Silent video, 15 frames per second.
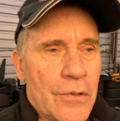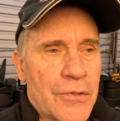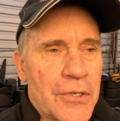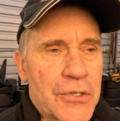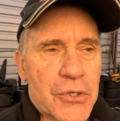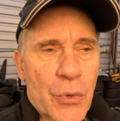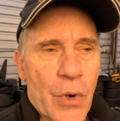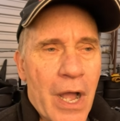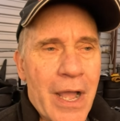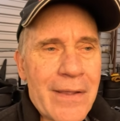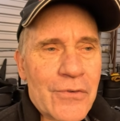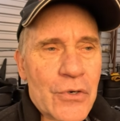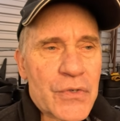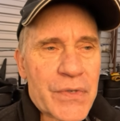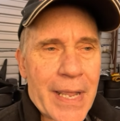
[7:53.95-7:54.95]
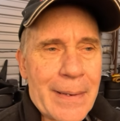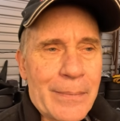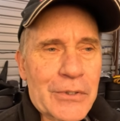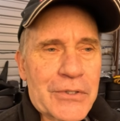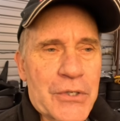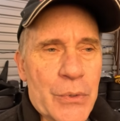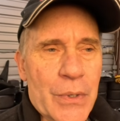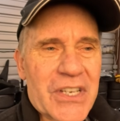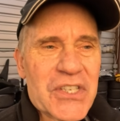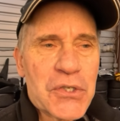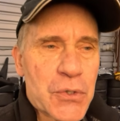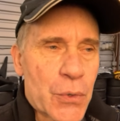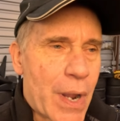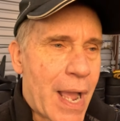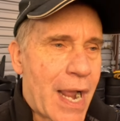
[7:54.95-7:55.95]
the driver's able to
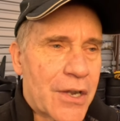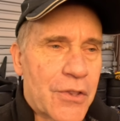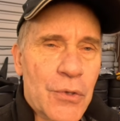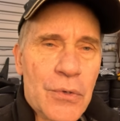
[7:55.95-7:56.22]
extract